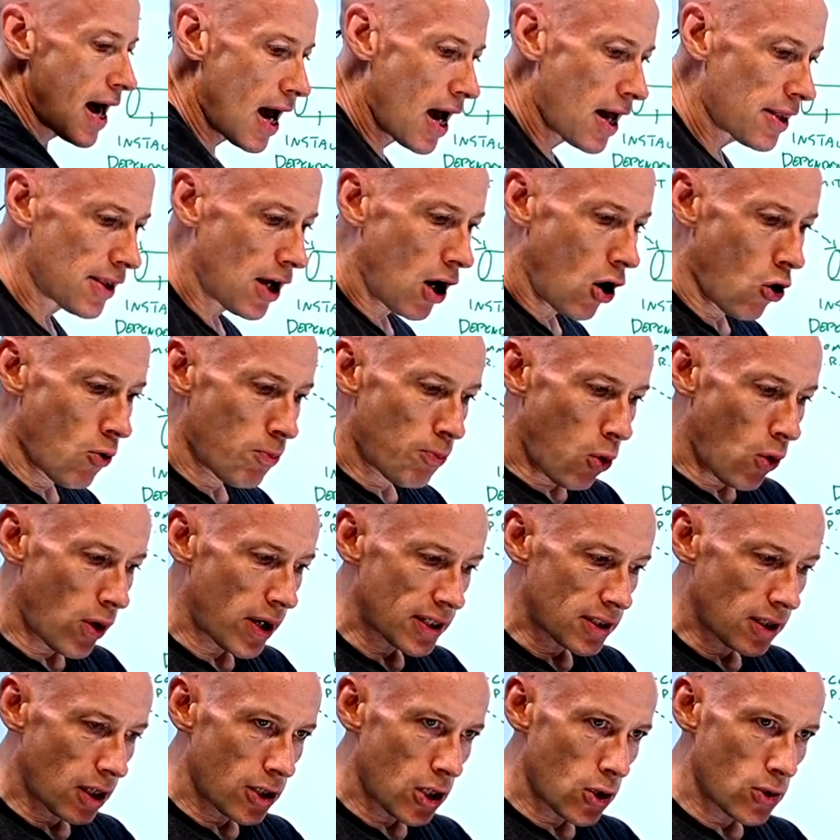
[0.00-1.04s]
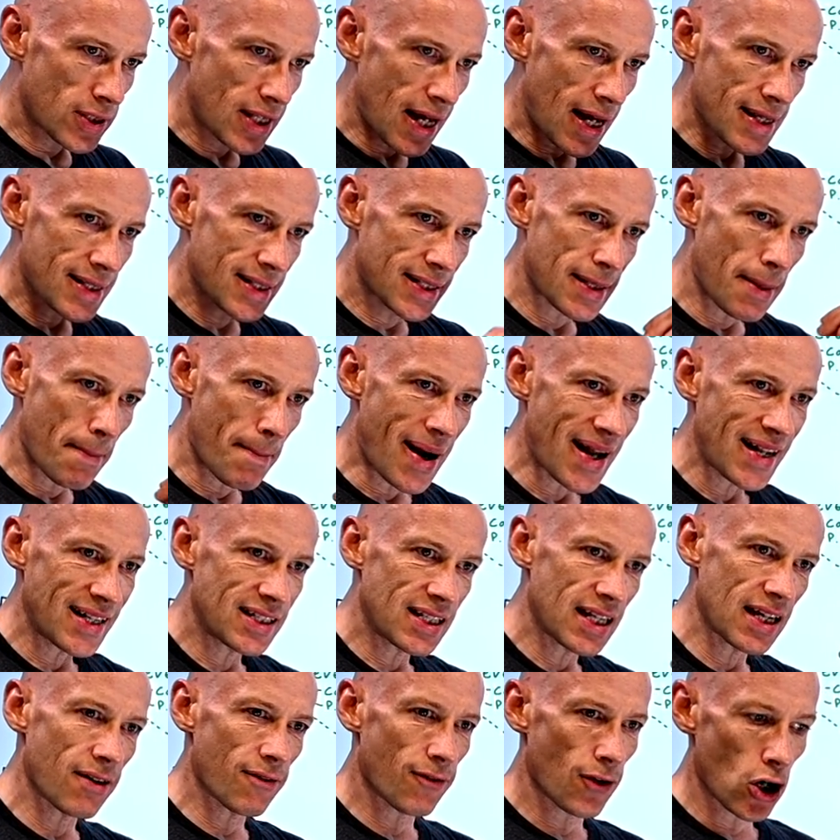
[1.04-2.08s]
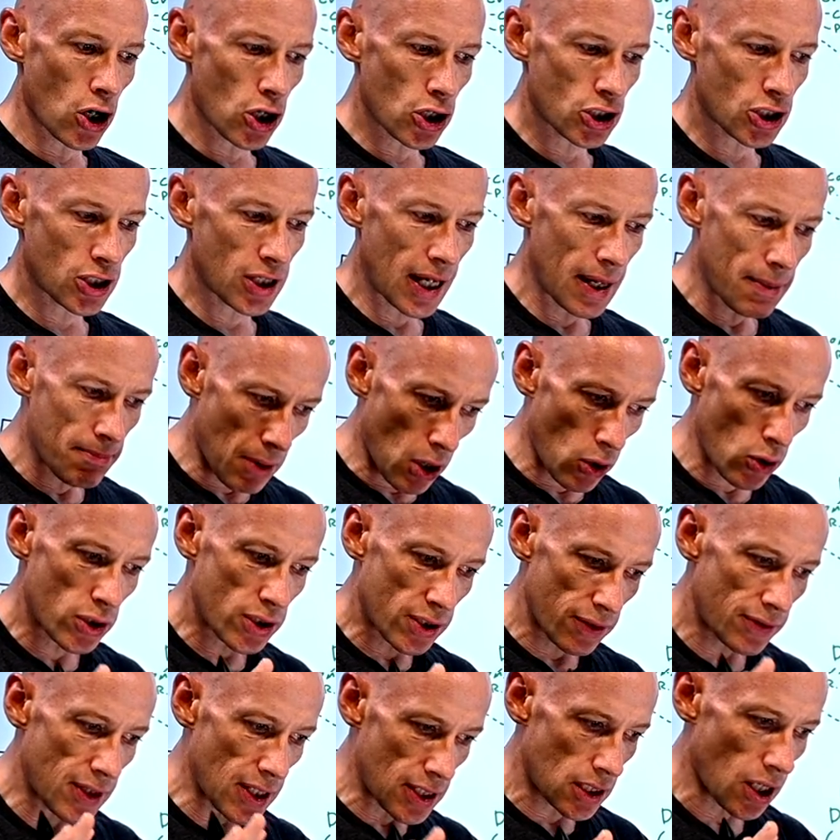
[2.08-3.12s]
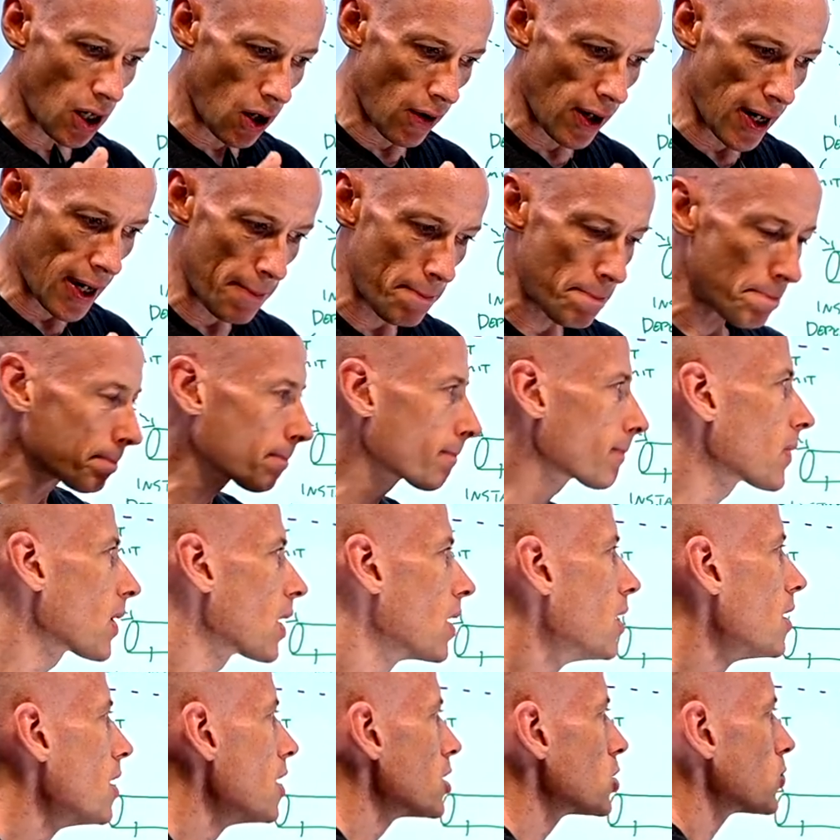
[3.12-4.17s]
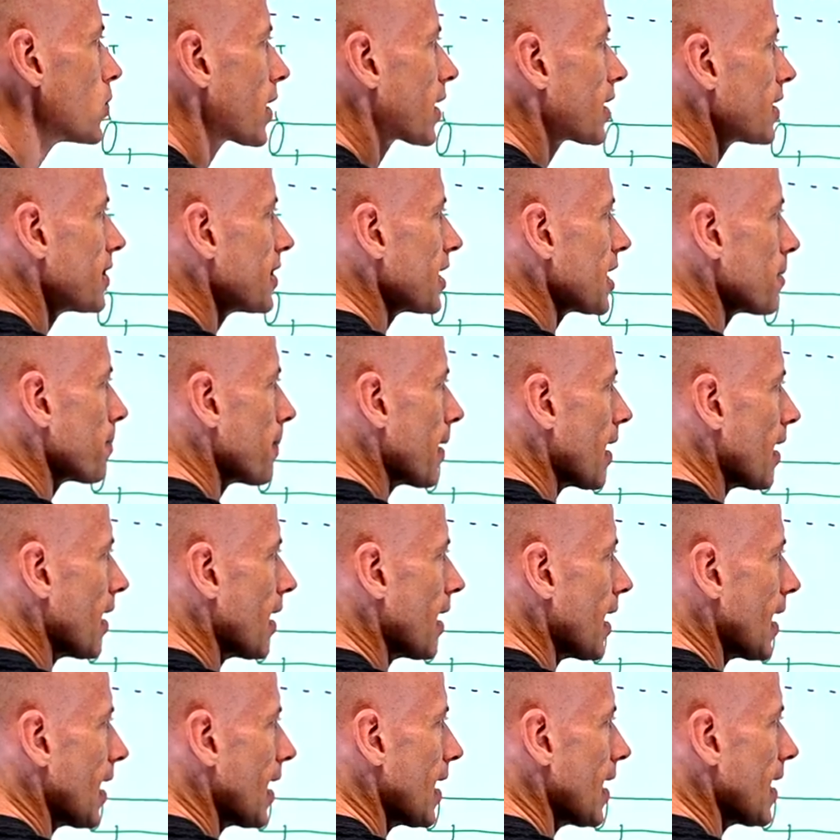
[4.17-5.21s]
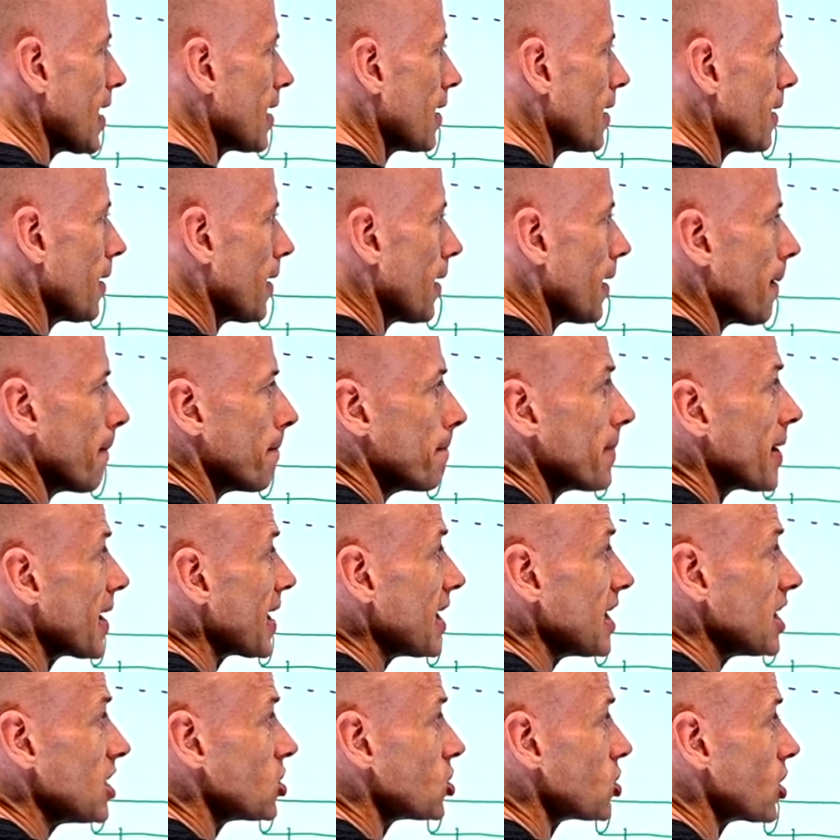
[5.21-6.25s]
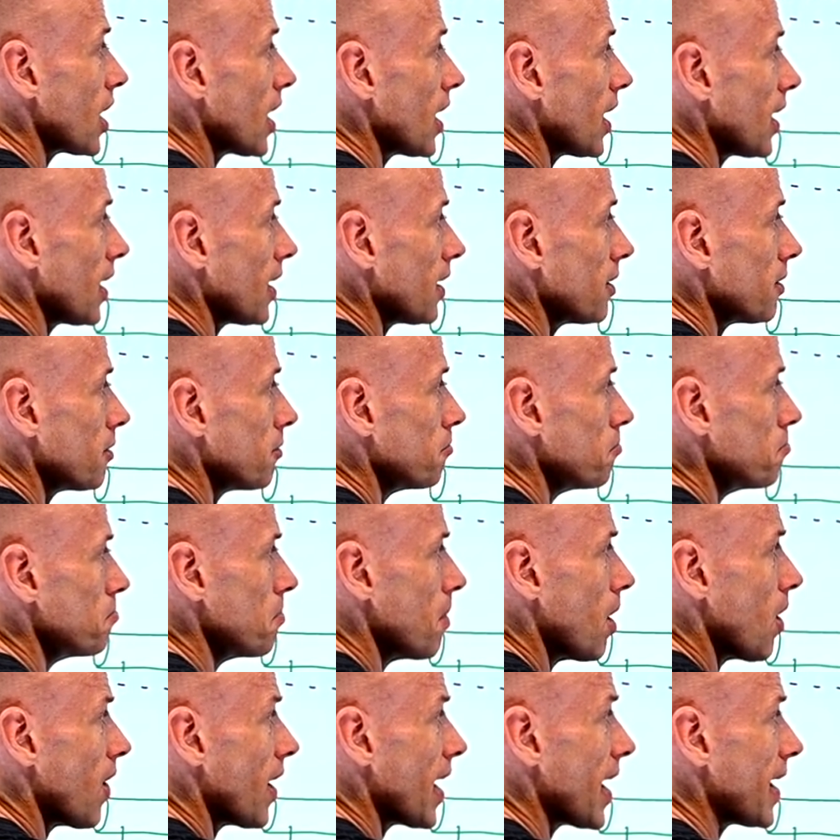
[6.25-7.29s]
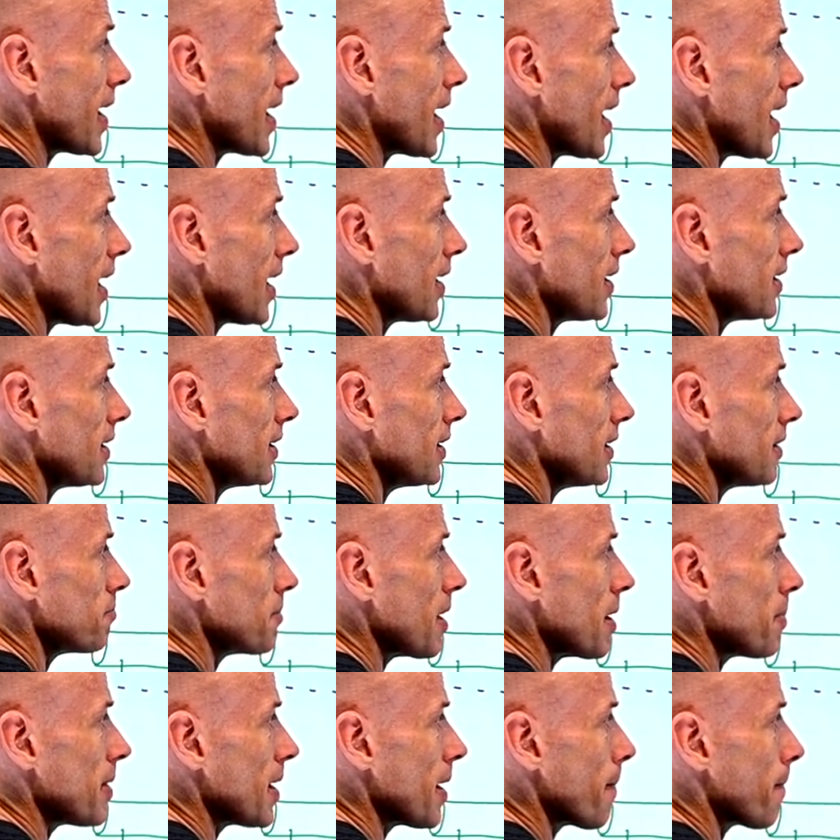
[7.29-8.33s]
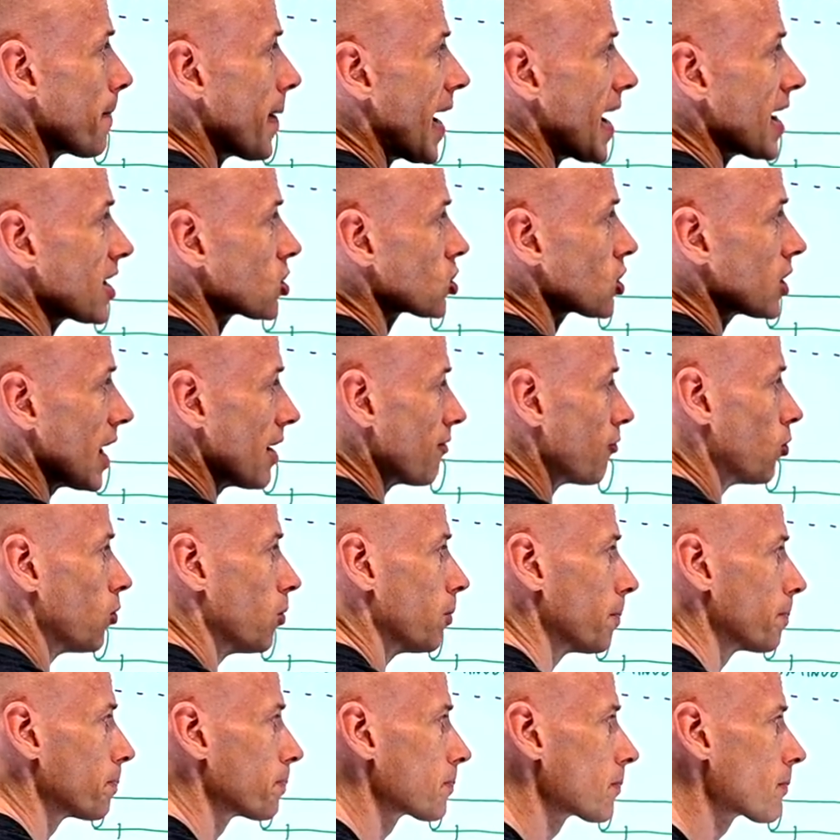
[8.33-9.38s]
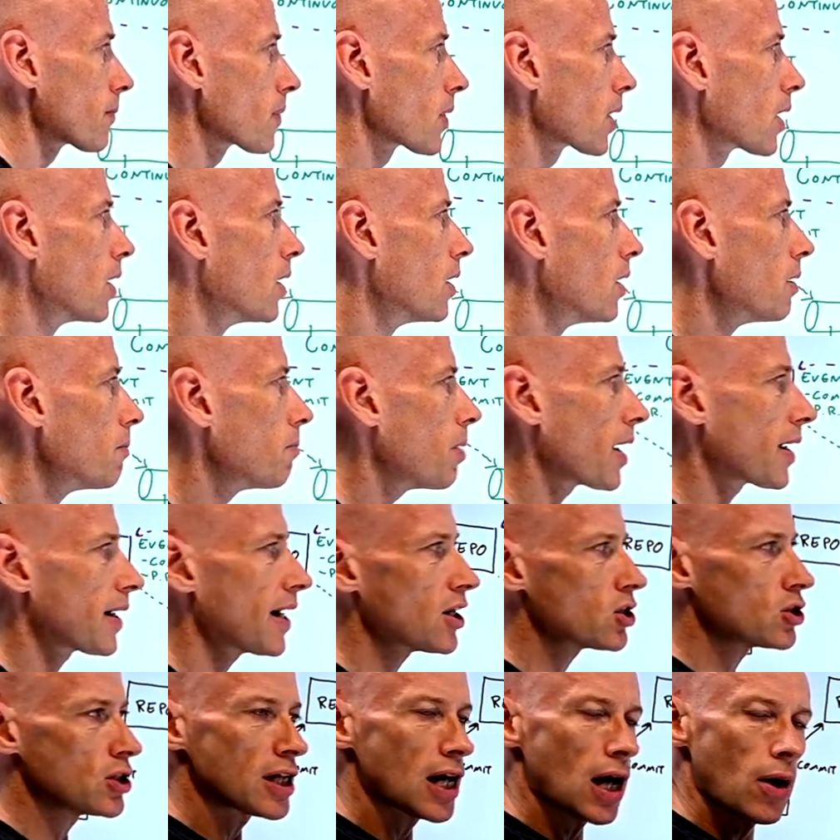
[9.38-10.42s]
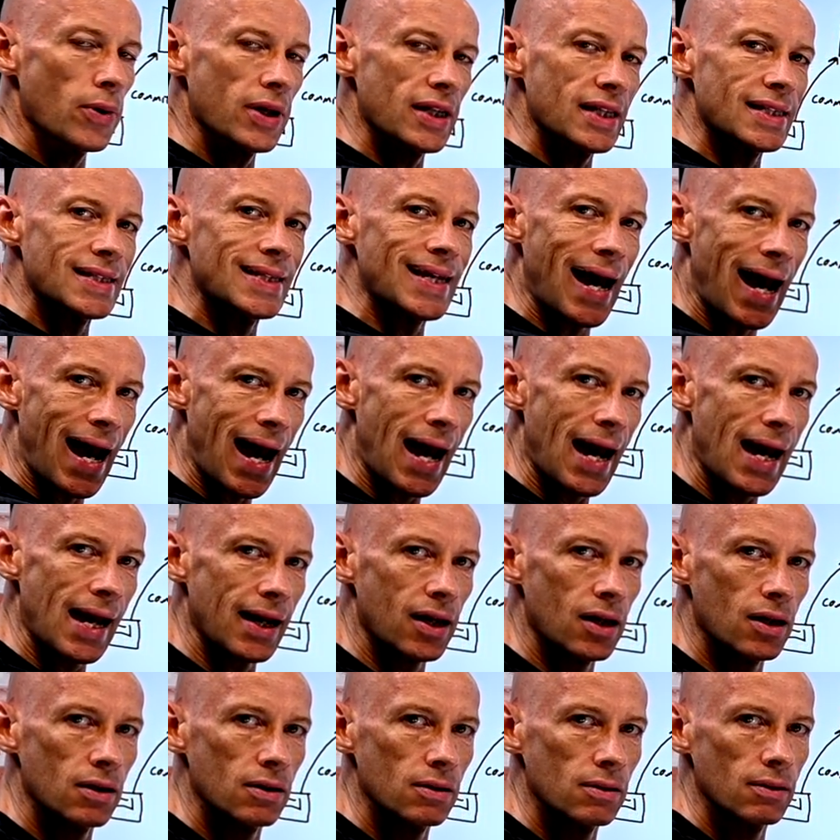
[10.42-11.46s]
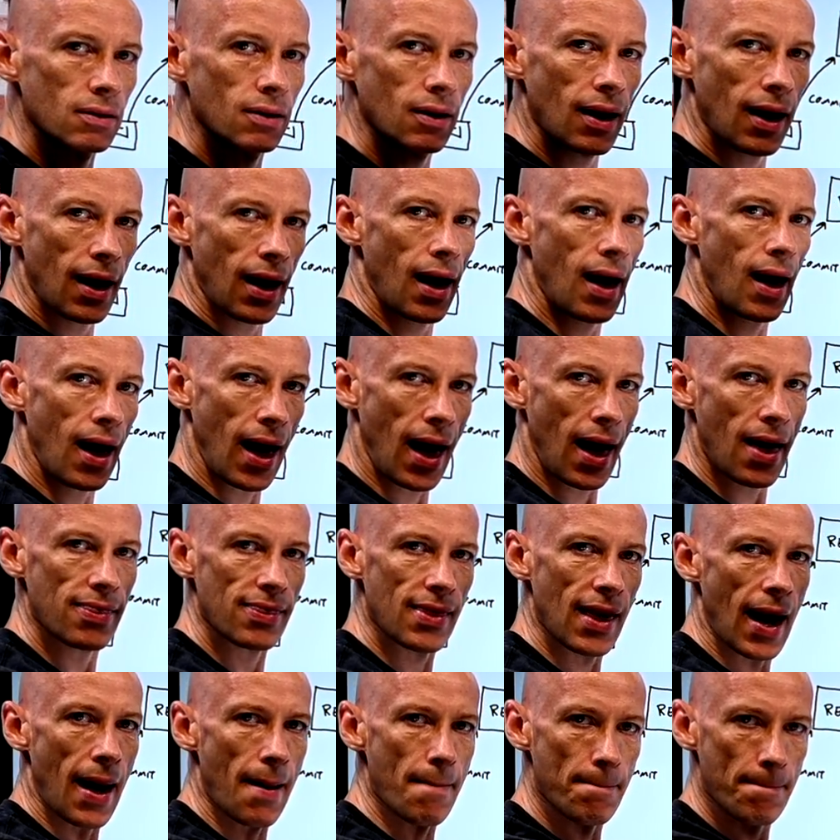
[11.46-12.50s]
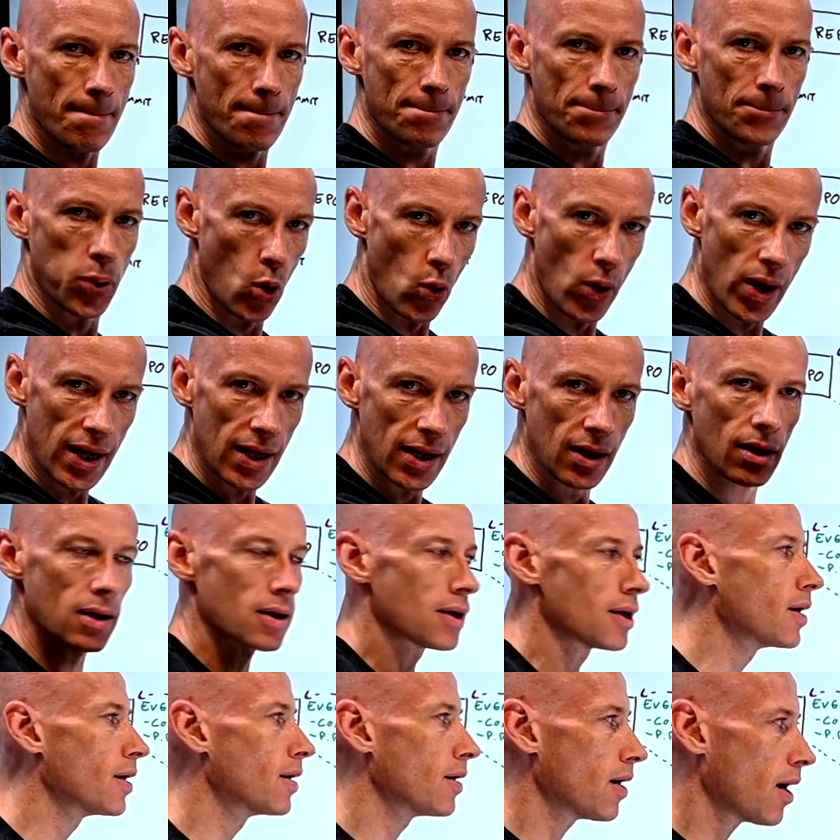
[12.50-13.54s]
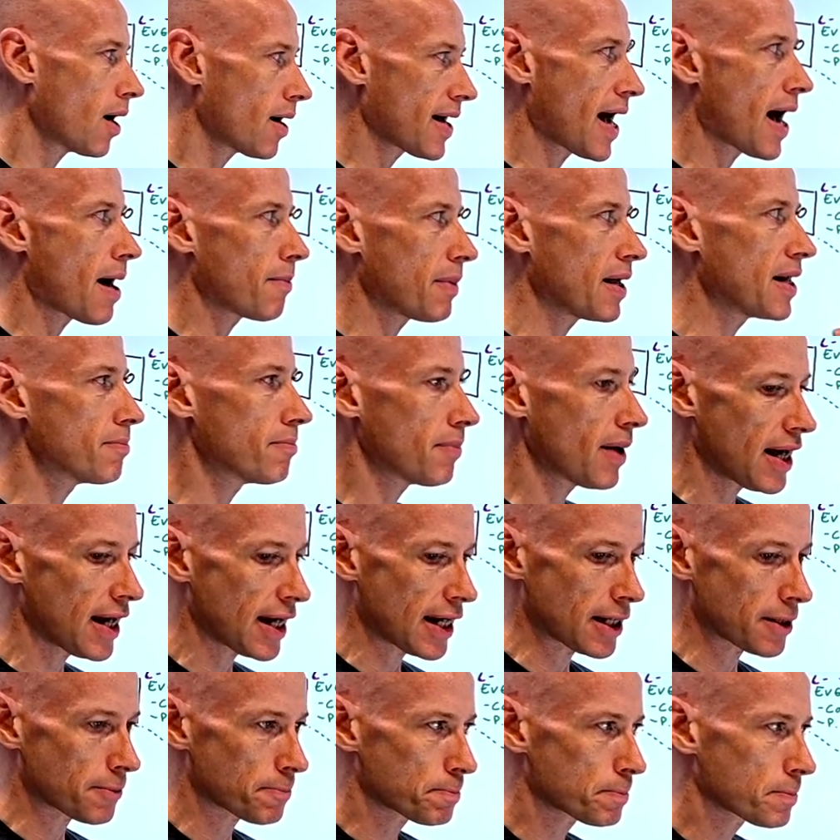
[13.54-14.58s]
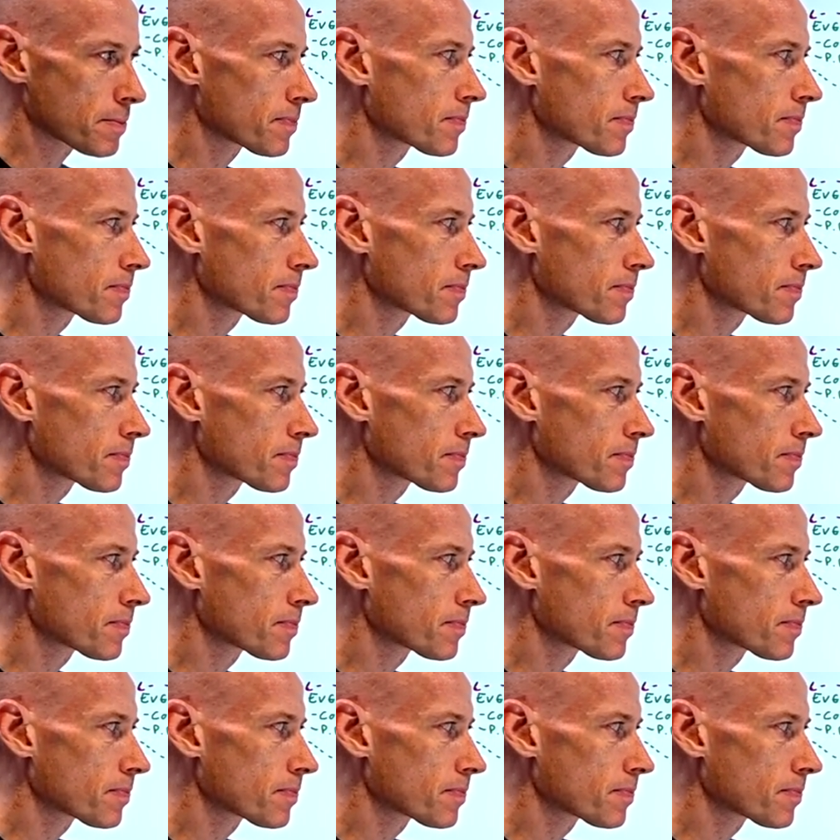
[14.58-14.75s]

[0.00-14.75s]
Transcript: And the whole point is I use that semantic versioning most of the time. So I can think about, hey, a, a major, minor, maybe a patch level. But I can actually go and tag at that point I am in main.